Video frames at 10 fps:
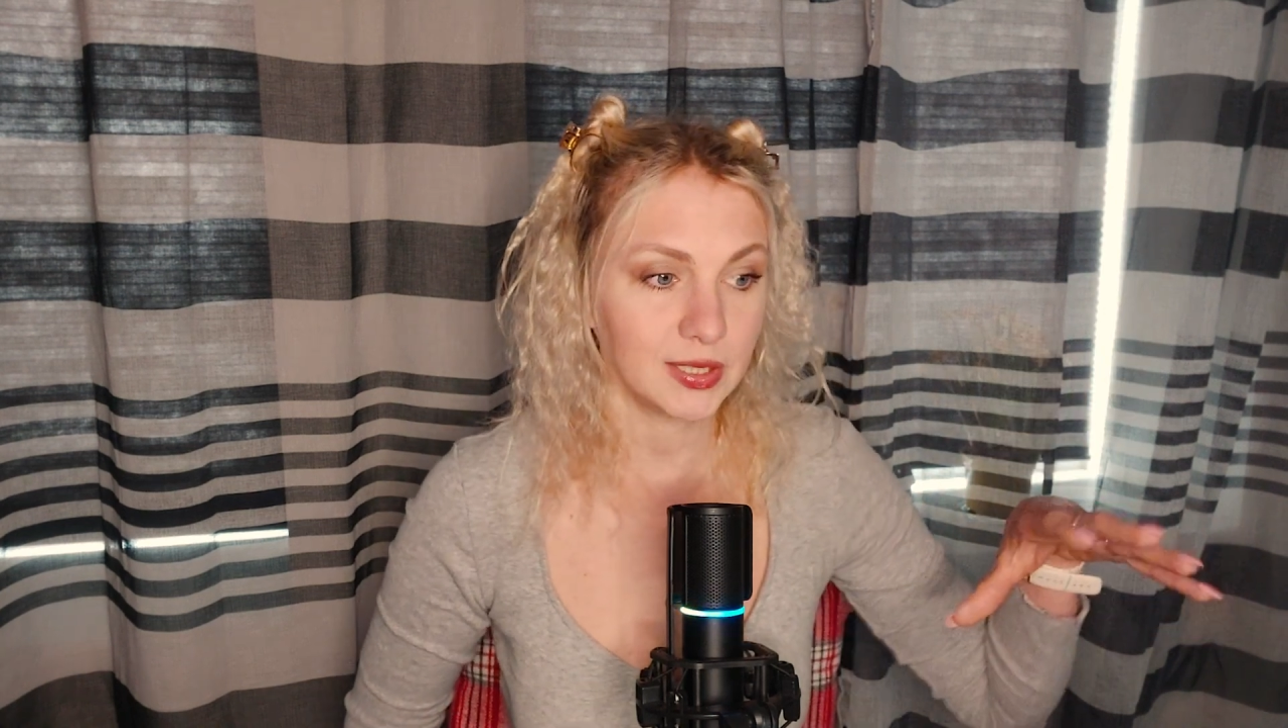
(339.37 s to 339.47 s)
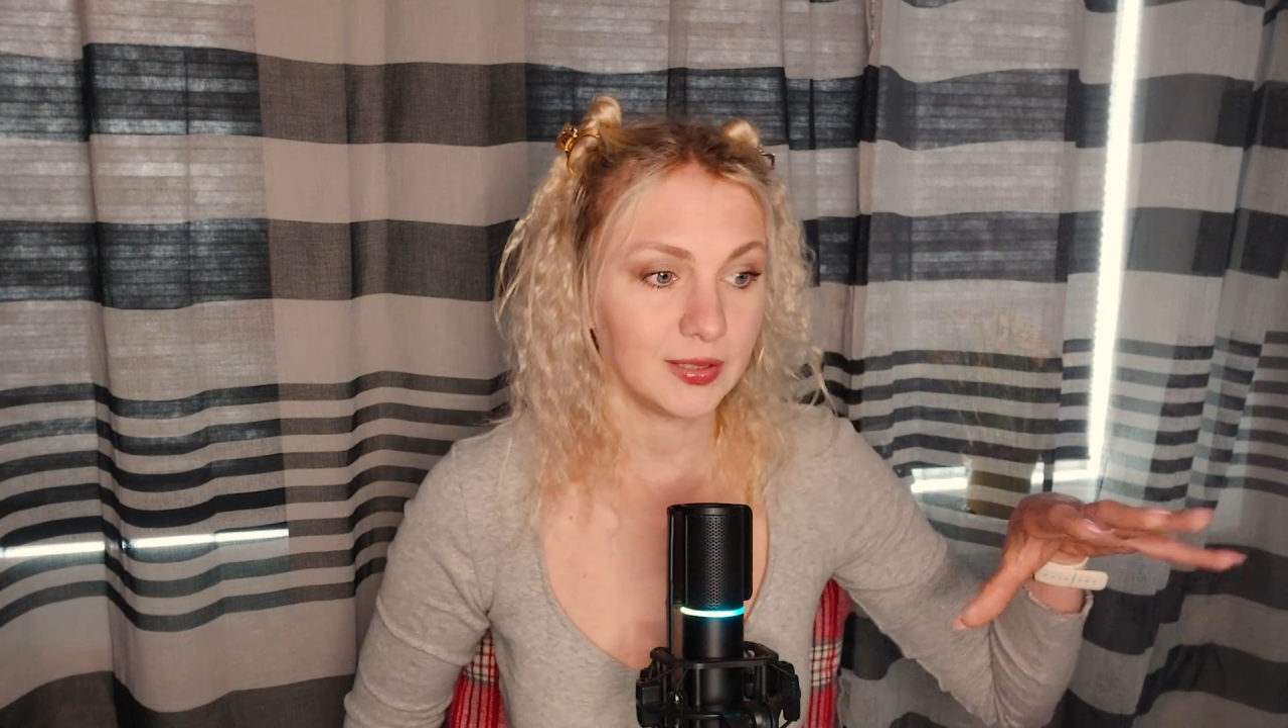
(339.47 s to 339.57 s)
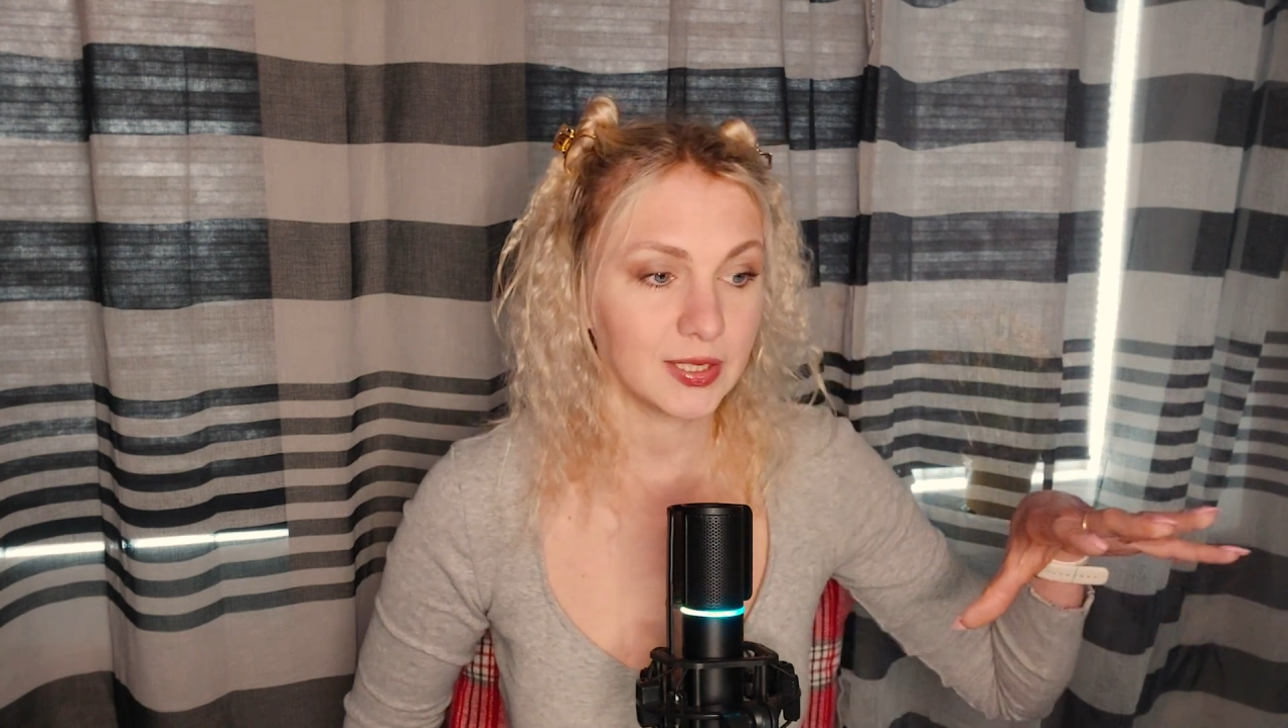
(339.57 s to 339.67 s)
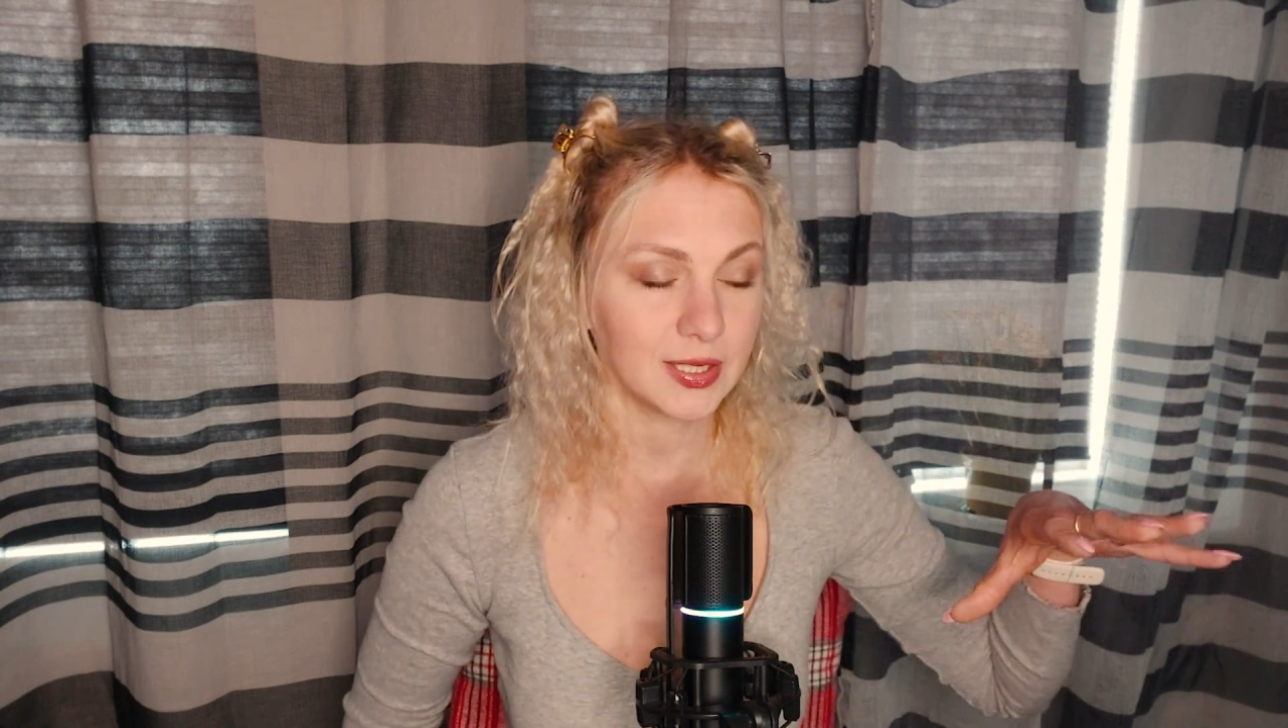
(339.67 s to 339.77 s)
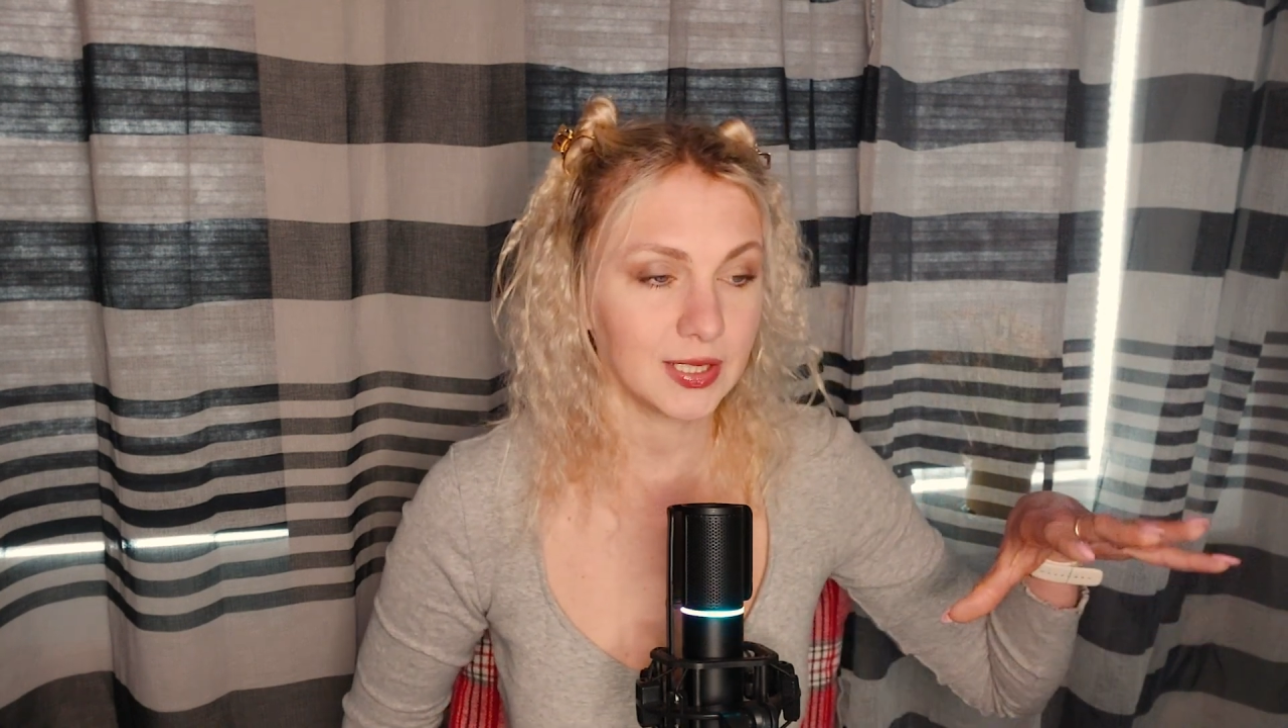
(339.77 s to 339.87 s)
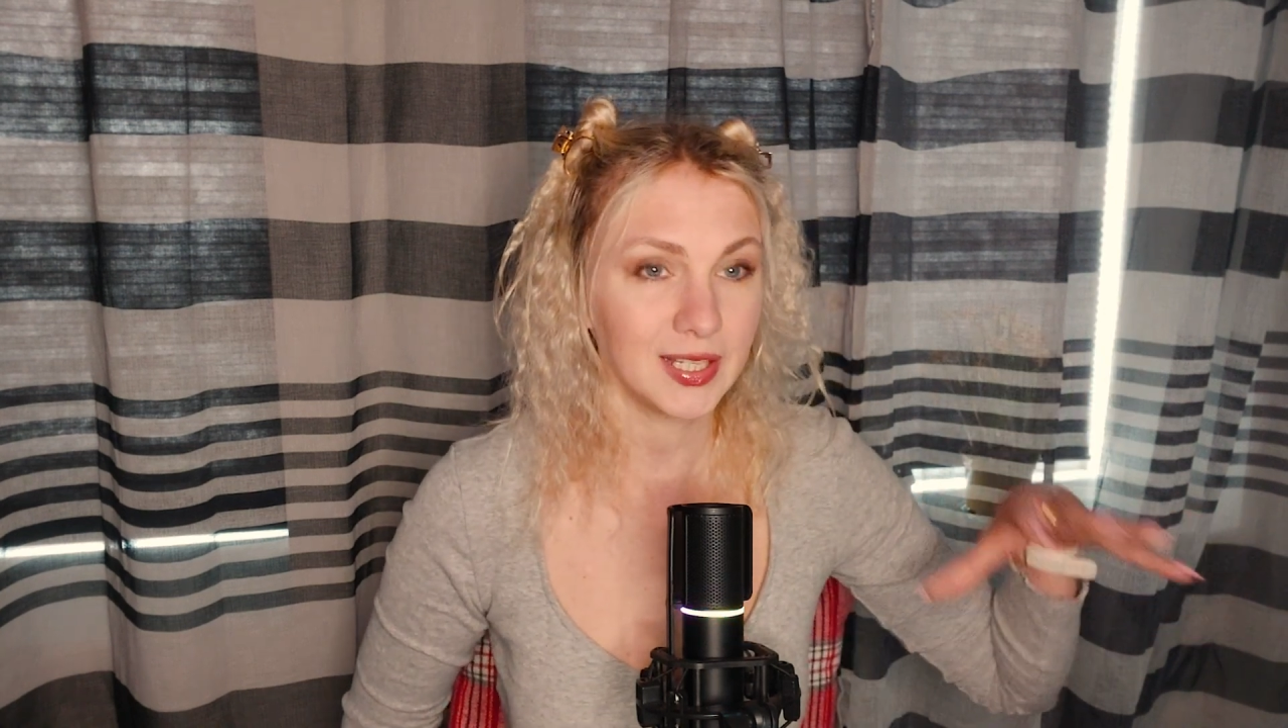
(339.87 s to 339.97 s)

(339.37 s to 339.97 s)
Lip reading: in this